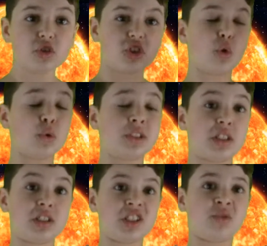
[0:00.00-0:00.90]

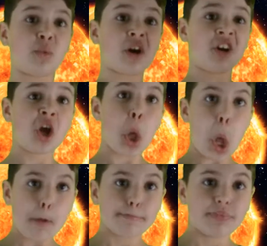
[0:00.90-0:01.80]
solstice is where
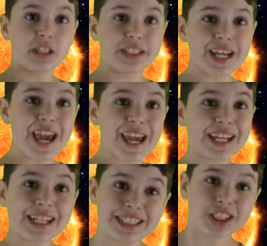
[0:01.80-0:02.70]
the
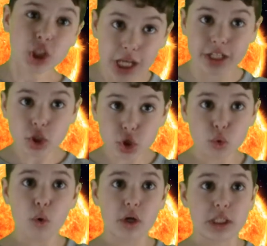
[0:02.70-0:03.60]
day is at
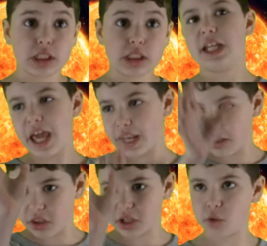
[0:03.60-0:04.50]
shortest
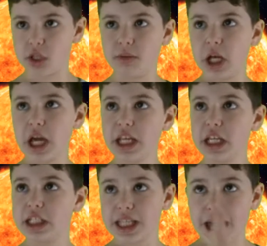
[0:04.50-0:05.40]
and the night
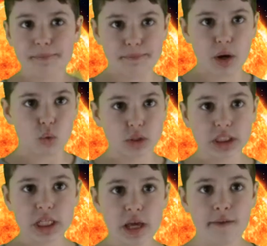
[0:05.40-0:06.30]
is at
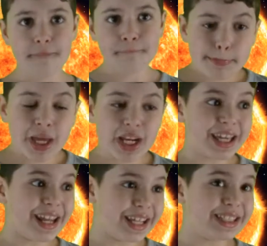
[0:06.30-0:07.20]
most. And
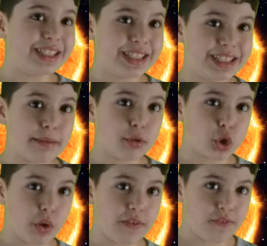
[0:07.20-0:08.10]
it is December
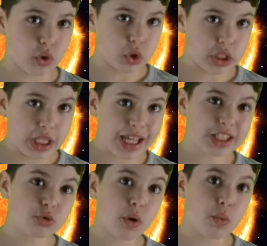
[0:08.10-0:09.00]
21st, and
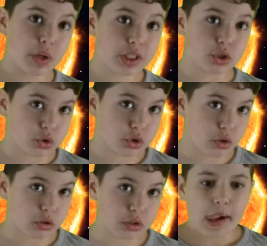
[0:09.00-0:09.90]
that's when winter
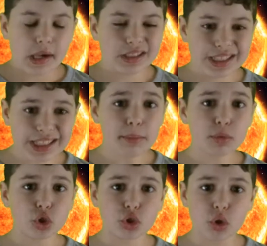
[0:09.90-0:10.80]
starts.
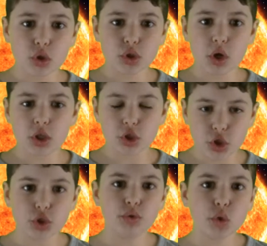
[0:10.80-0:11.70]
Summer starts on
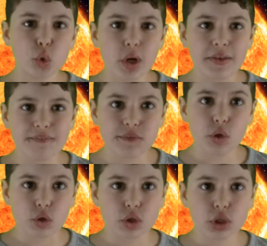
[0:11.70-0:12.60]
June
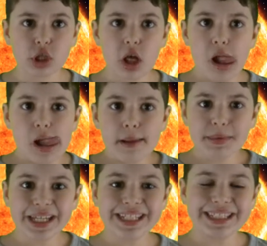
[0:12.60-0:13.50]
21st
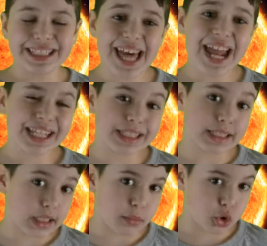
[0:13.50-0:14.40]
because that is the
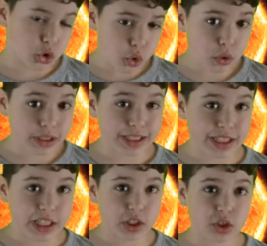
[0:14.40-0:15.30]
summer
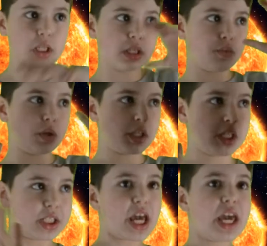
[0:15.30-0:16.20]
solstice, where the
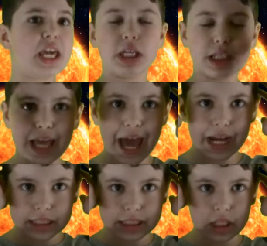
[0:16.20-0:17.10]
day is at
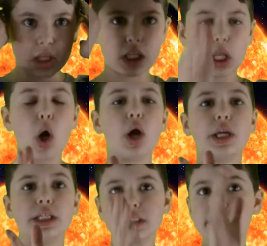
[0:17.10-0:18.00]
its
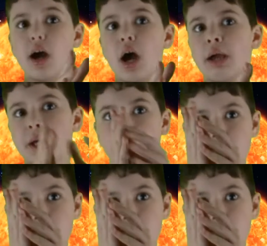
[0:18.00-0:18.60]
longest time and